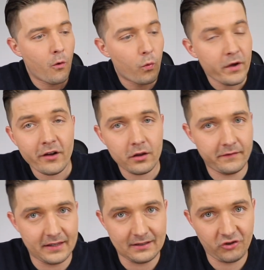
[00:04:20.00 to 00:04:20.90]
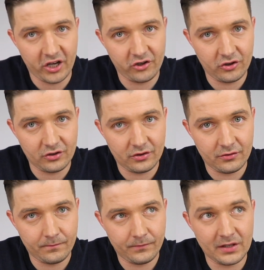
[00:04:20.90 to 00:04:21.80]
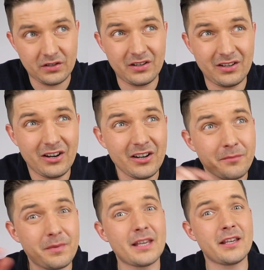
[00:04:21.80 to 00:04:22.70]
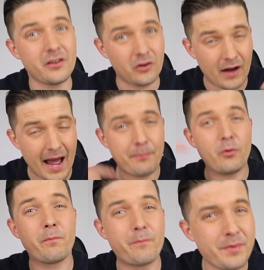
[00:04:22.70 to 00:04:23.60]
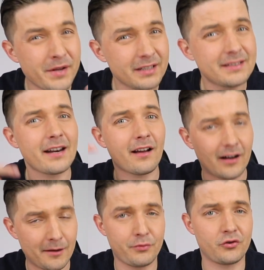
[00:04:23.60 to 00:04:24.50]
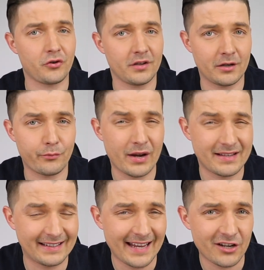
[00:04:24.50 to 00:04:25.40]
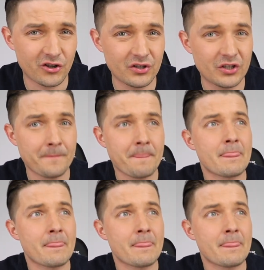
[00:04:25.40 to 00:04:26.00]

with all of these changes, it's gonna be, you know, Apple builds it up during their presentations.